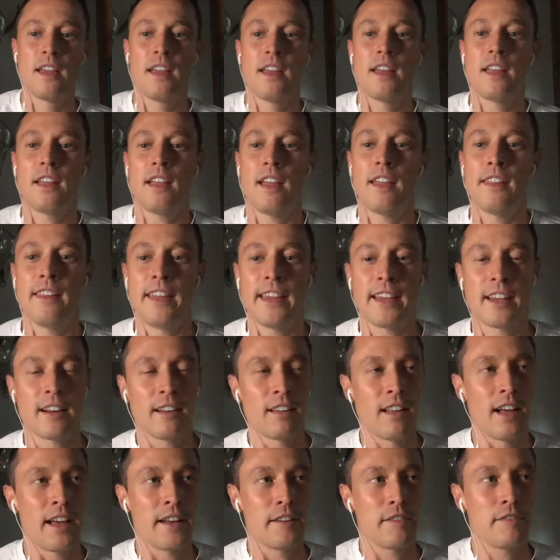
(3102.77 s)
And they get a
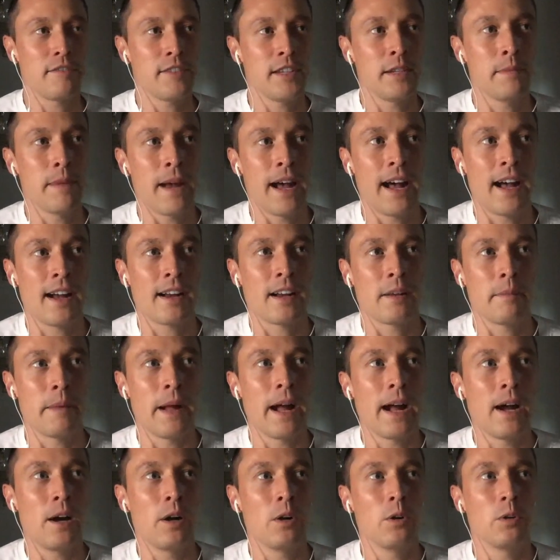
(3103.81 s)
lot of feedback
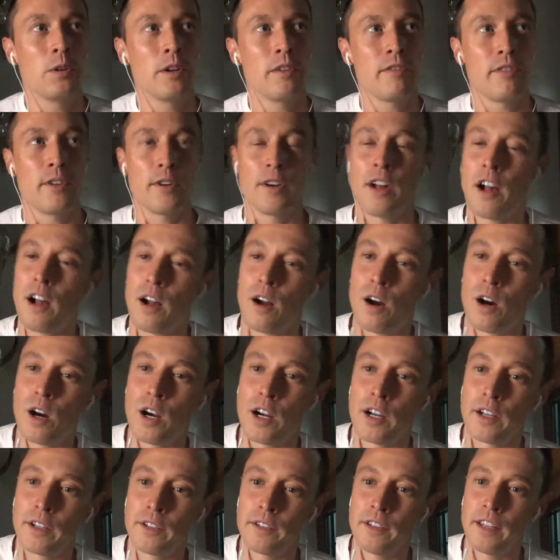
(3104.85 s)
about if they're not
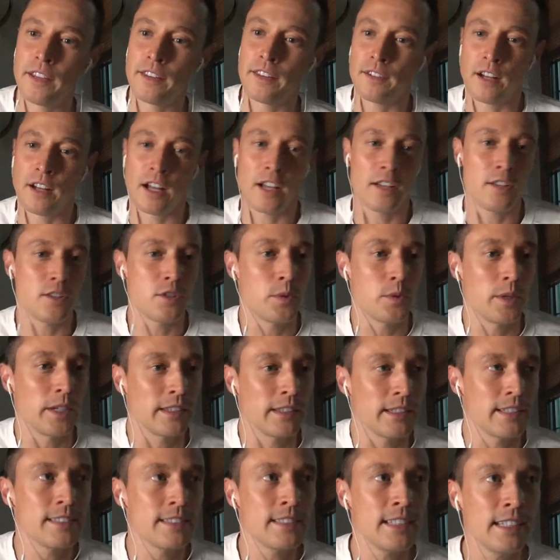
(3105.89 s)
hard, that they're not enjoying
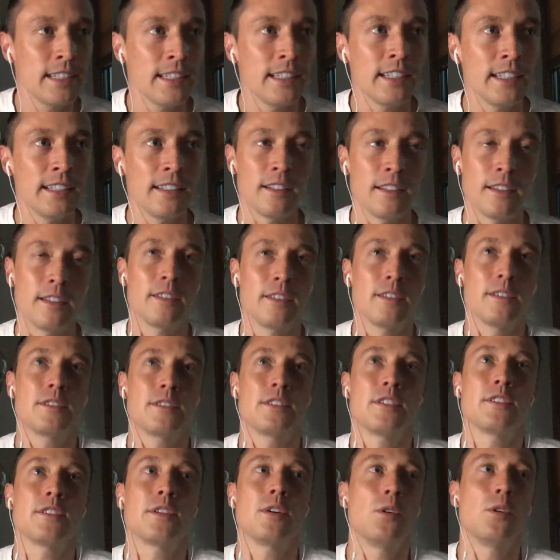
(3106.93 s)
the scene. And there's
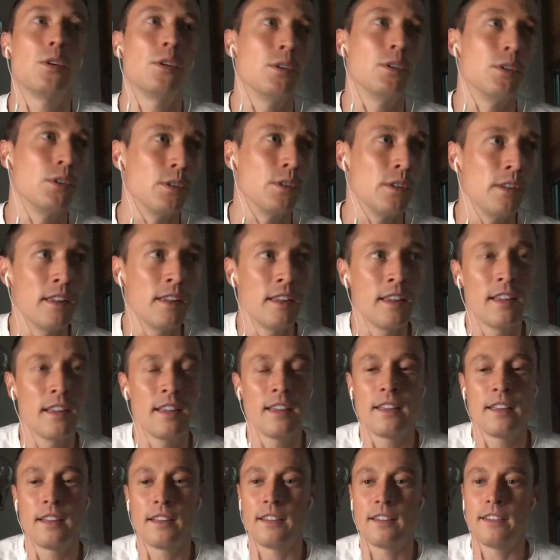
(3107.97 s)
this whole
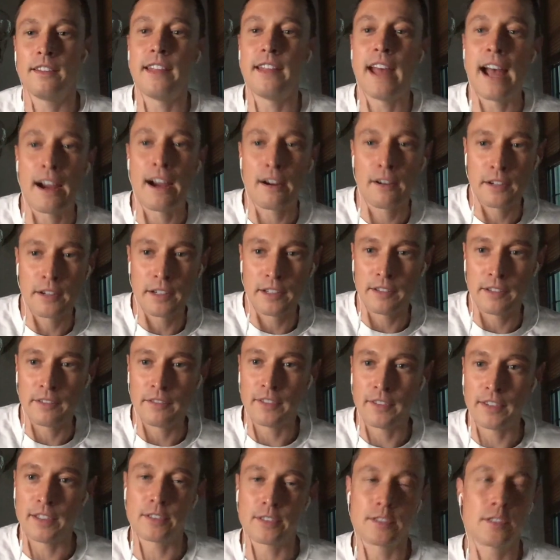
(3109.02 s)

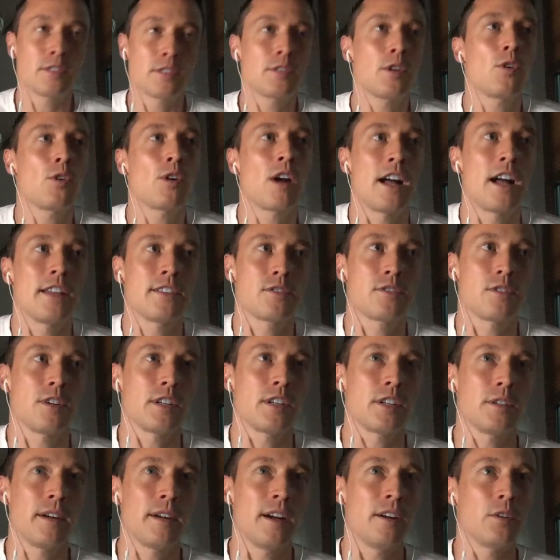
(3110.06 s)
narrative, there's this whole
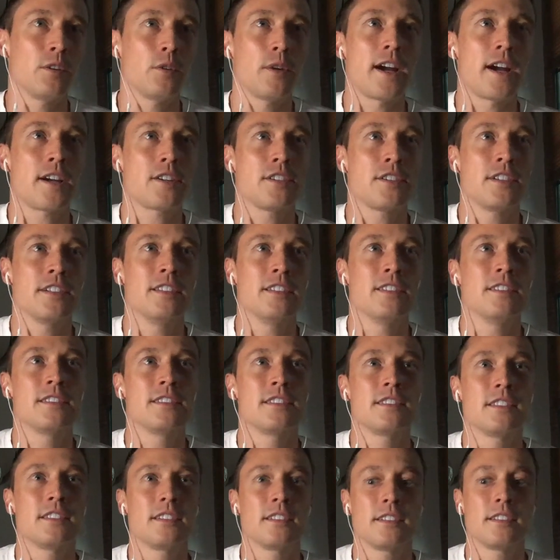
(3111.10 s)
construct around
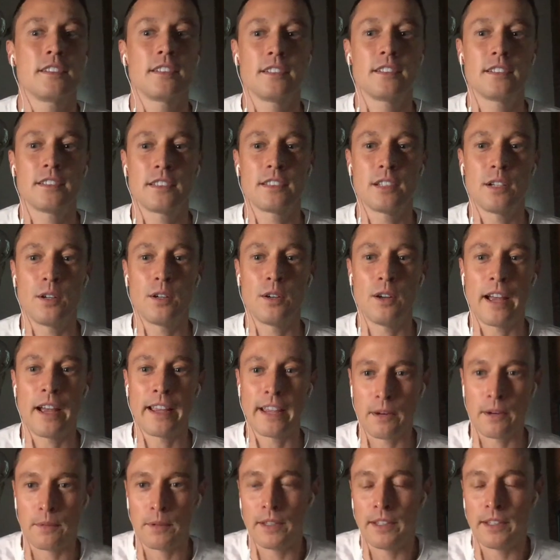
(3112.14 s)
erections. So I
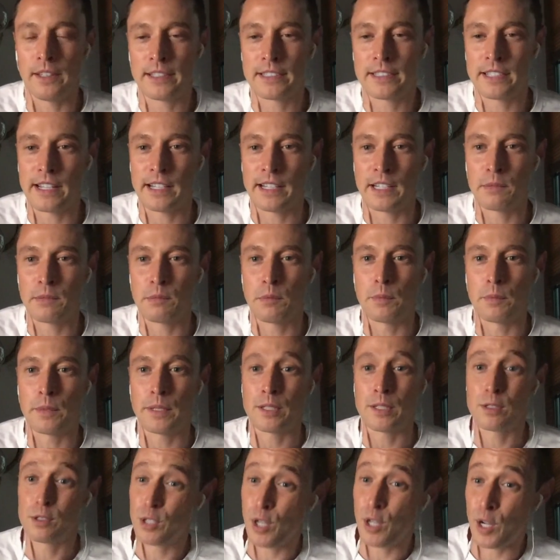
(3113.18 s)
get really excited when we
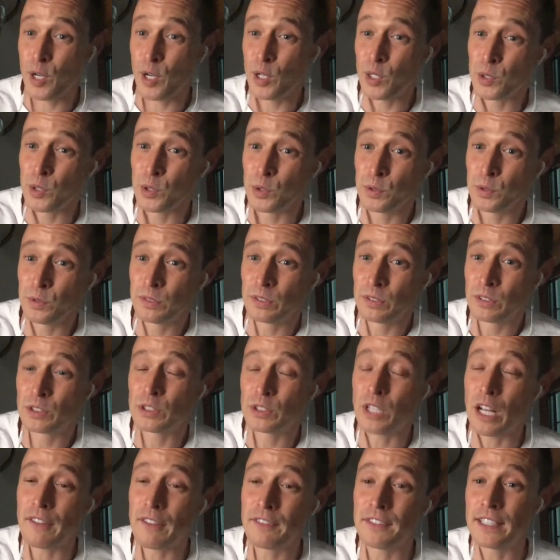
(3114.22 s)
can show
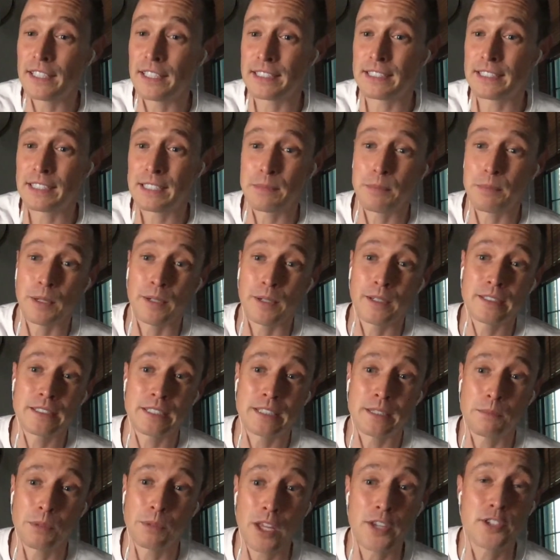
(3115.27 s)
soft dicks
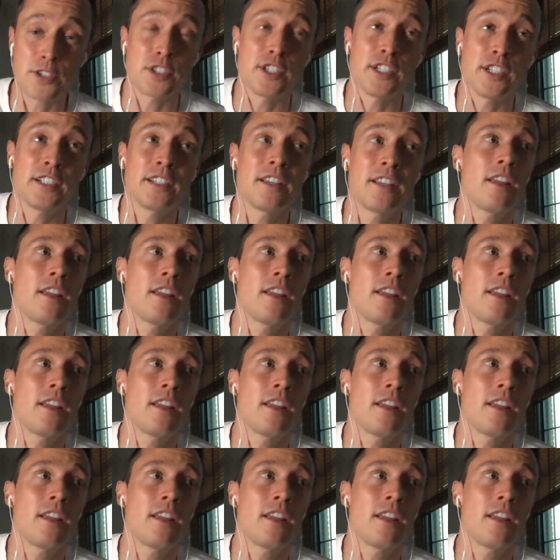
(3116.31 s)
experiencing pleasure